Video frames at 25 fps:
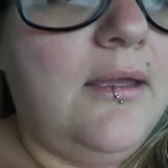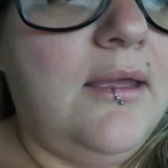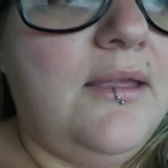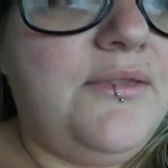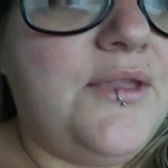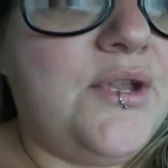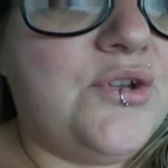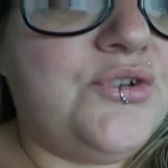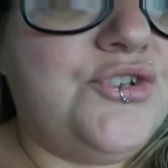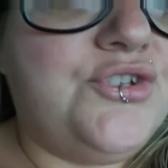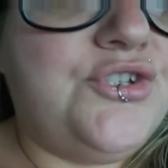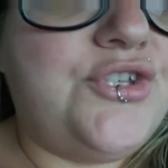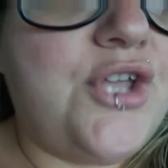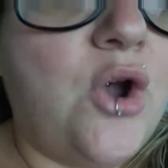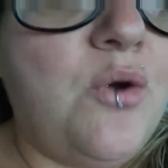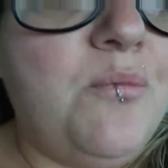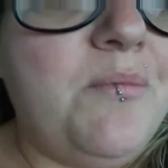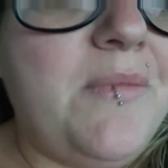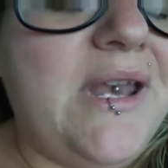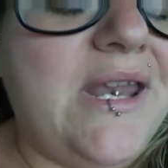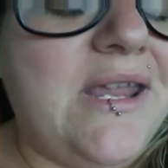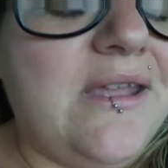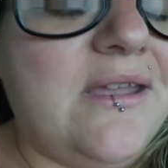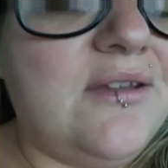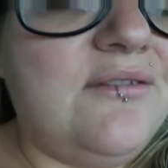There's so
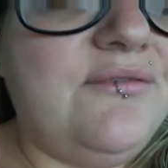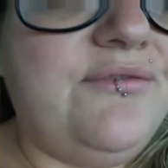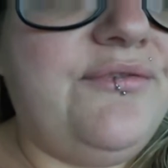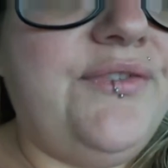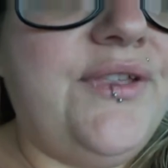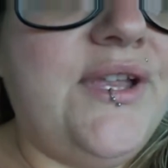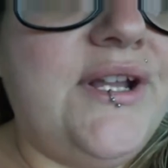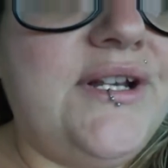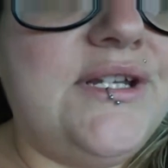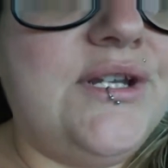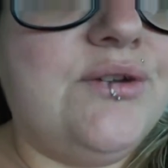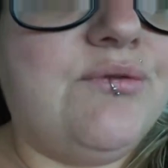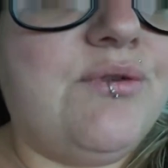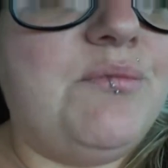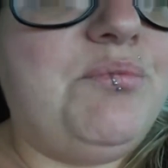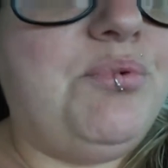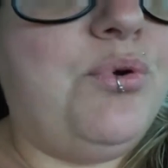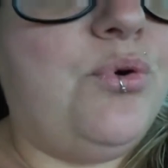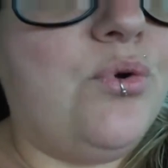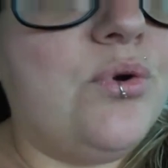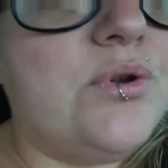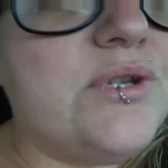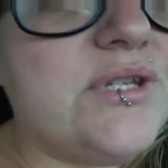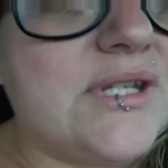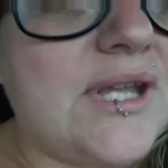many conflicting
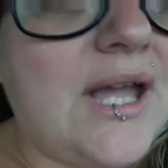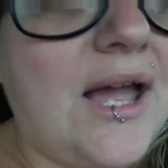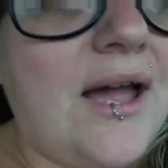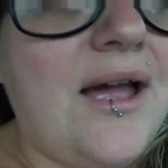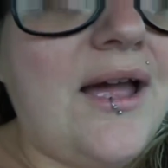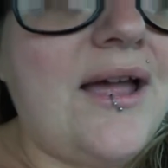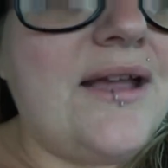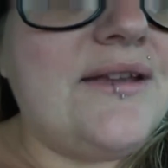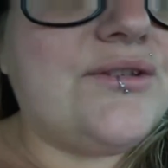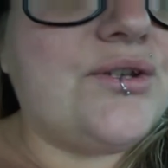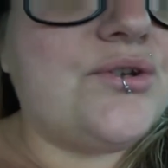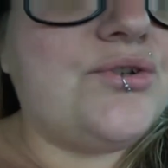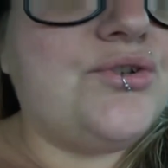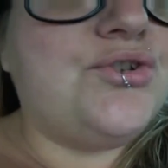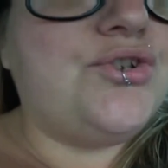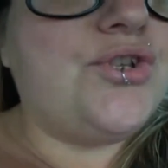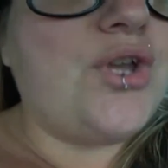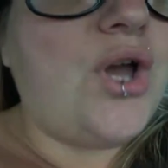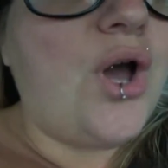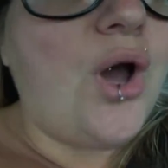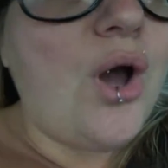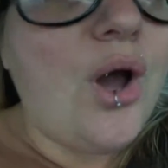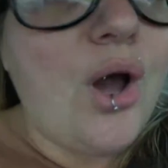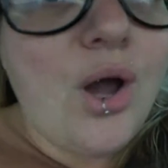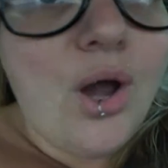reports, guys. There's
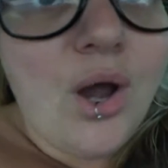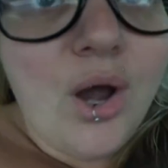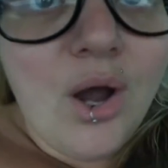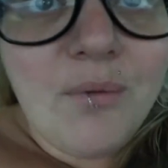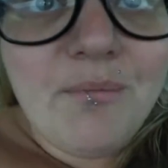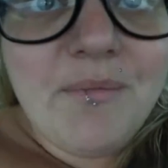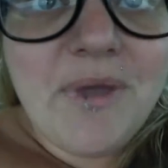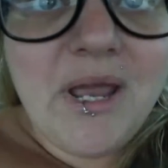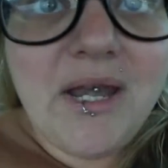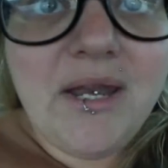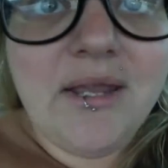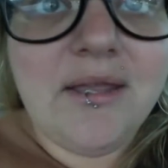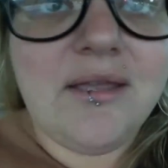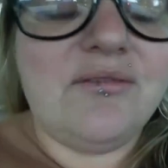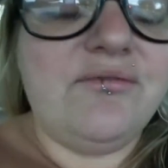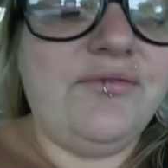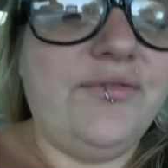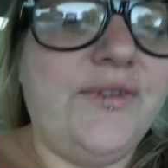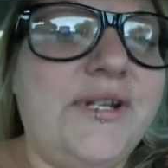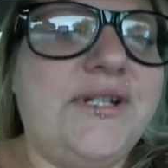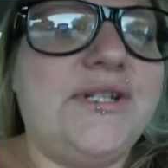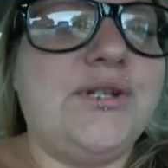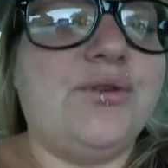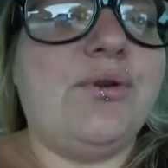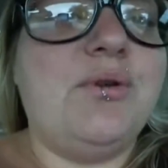so many
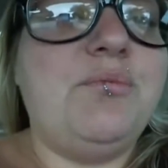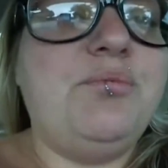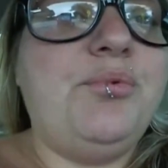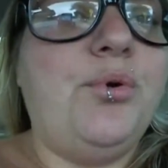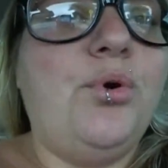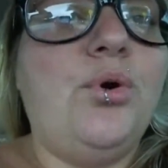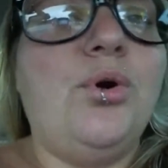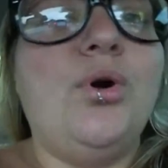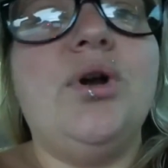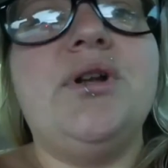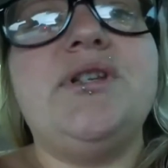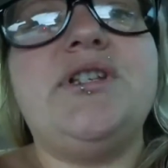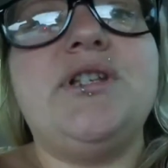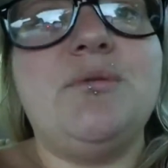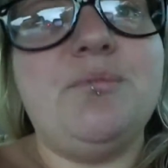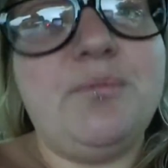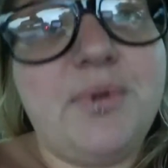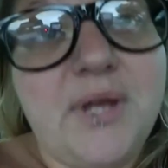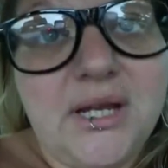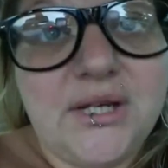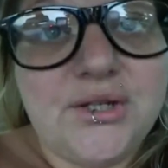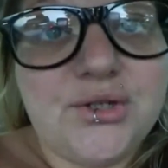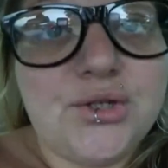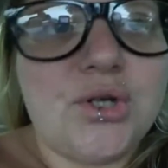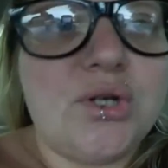conflicting reports and
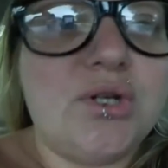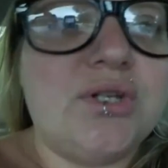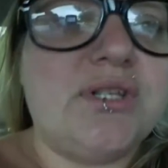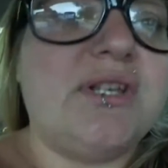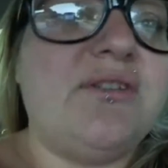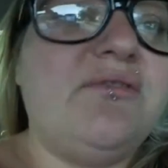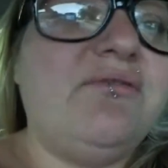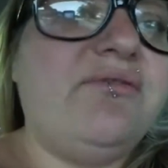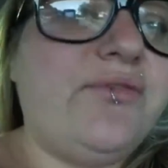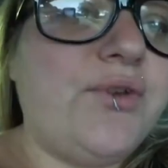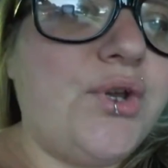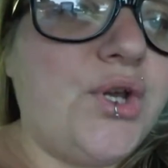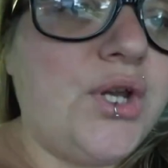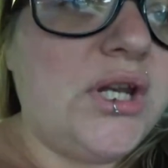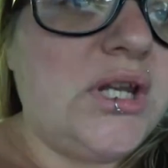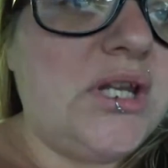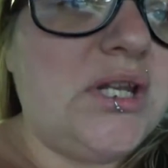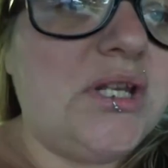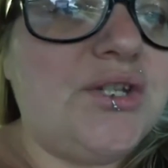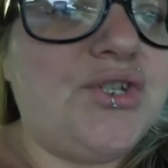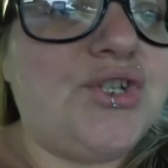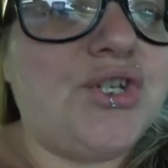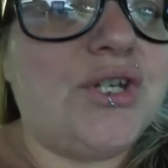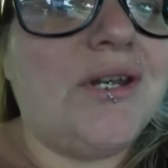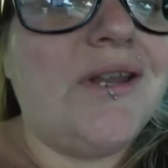pictures and
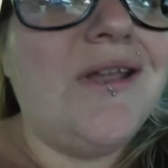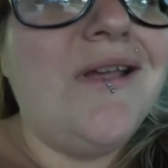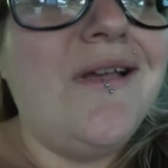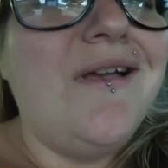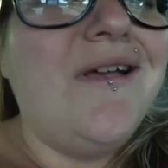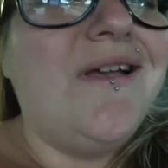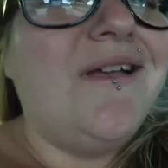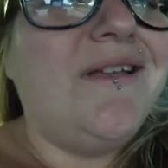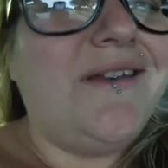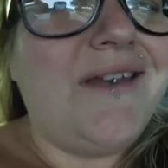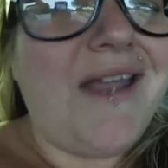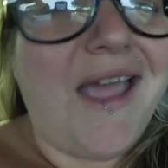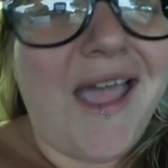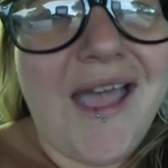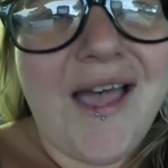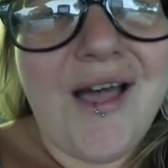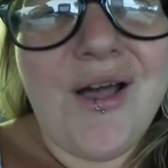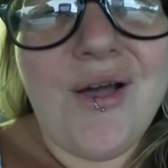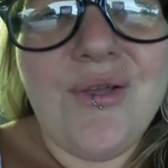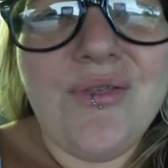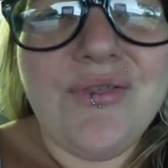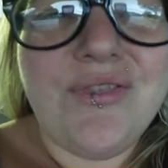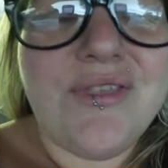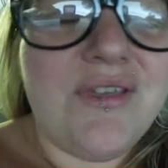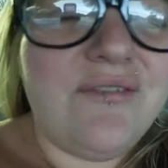footage. And
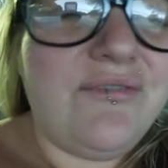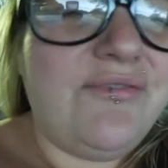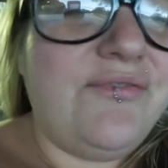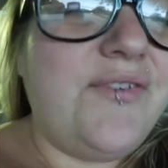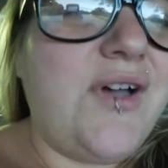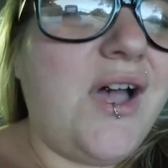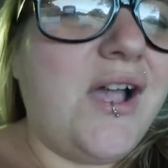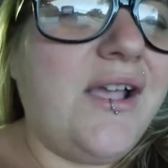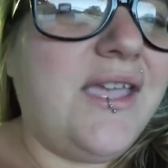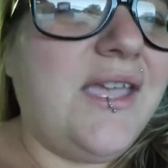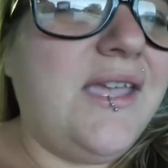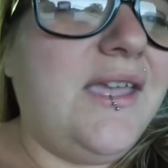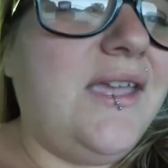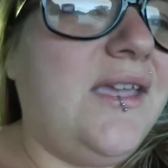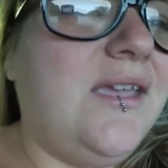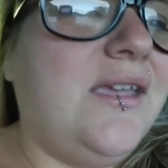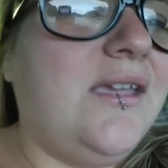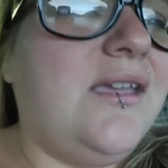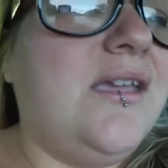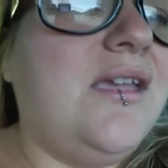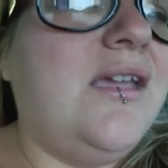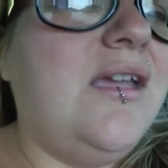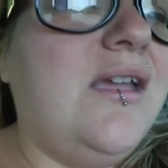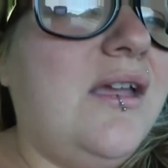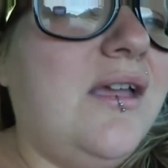now the
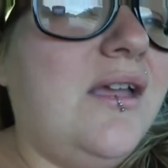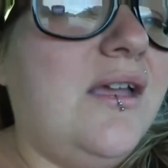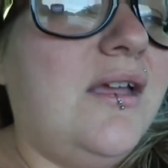fucking